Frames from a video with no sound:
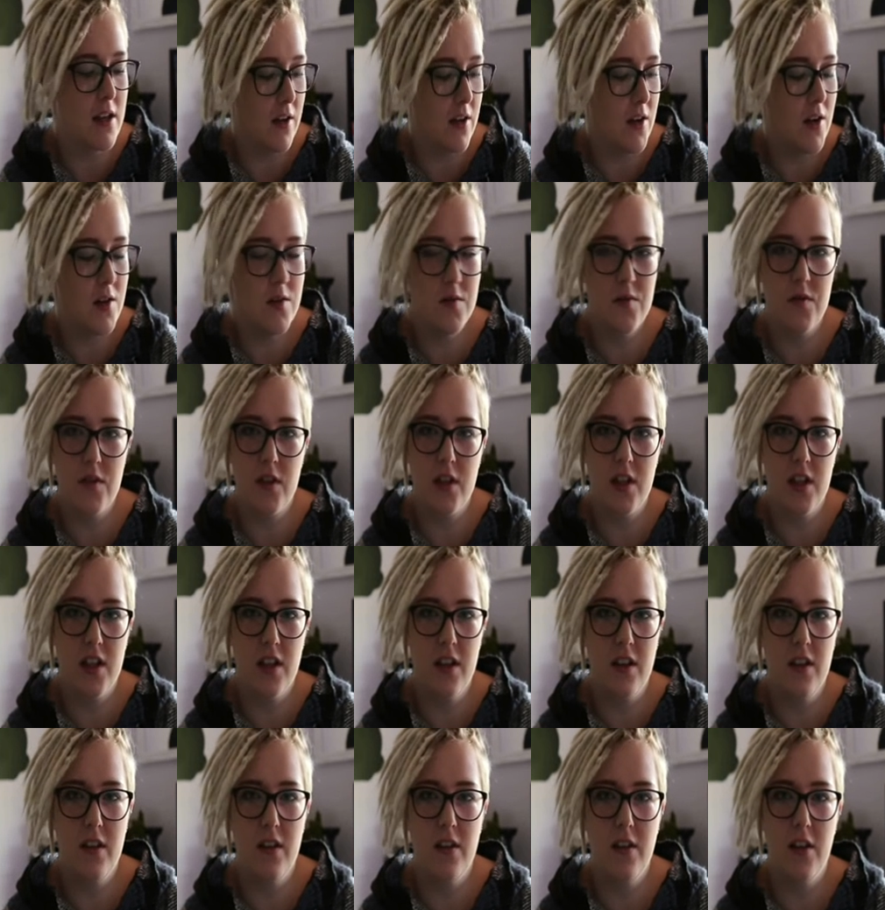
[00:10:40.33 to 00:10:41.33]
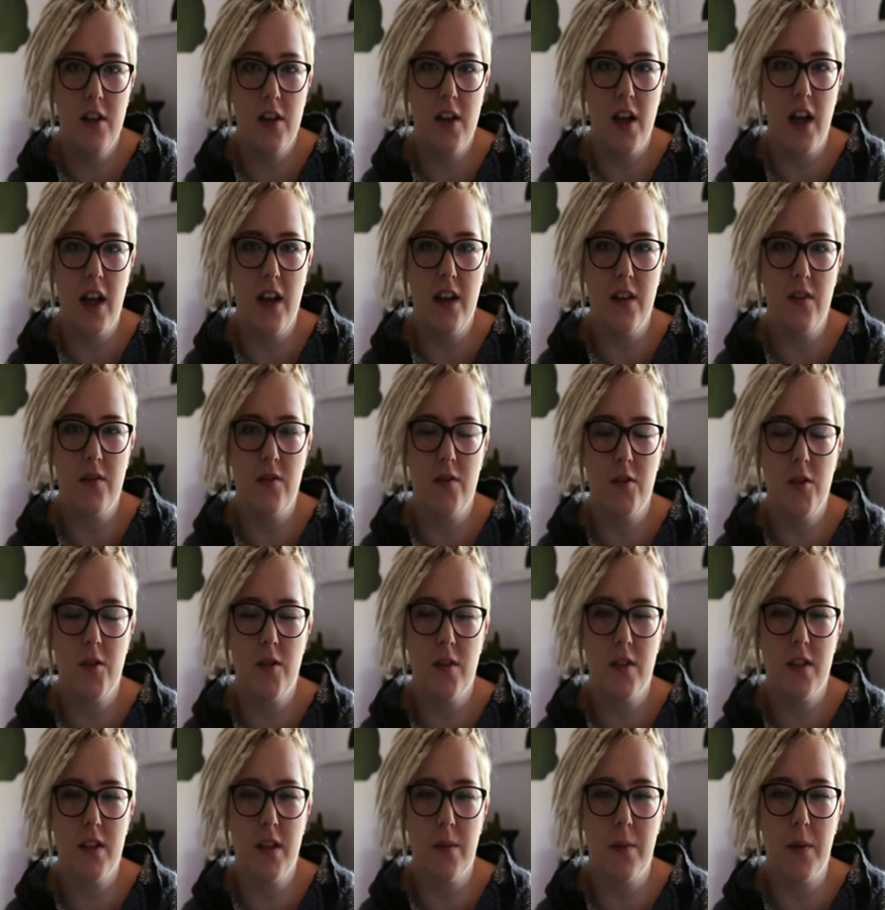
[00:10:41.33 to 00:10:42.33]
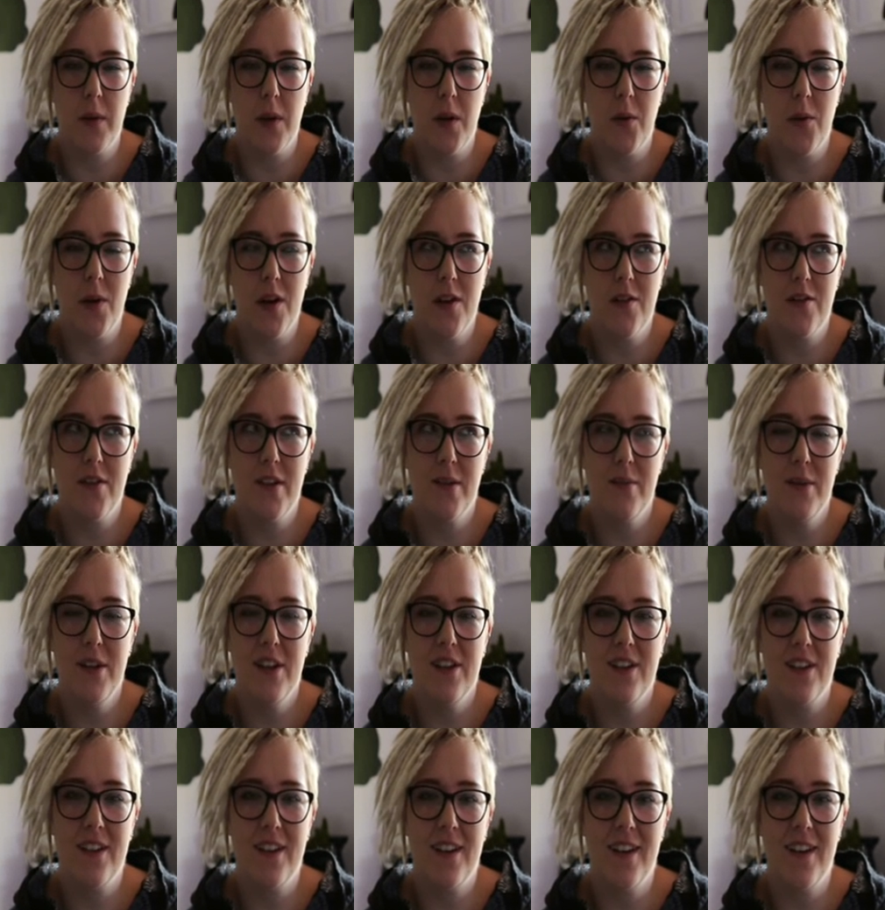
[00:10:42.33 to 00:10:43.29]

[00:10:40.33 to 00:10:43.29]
Hopefully you kind of took something away from it.